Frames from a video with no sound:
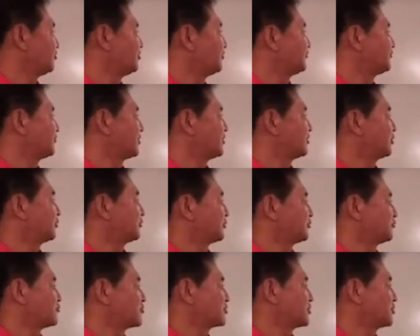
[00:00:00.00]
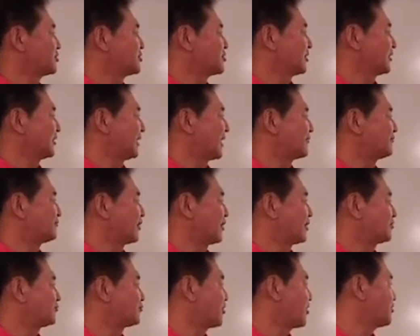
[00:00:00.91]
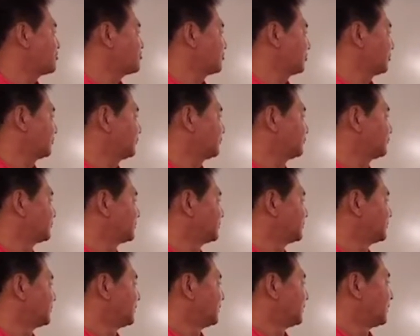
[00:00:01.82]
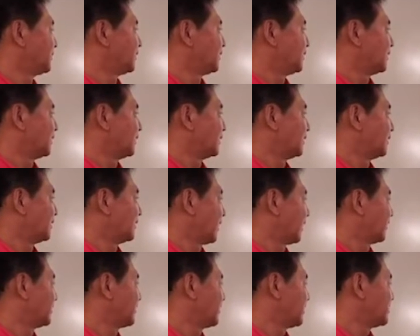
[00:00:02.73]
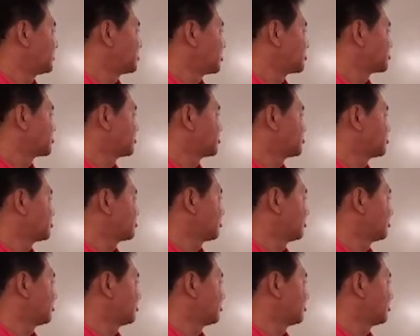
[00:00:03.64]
new field of research in lifelong education. And it just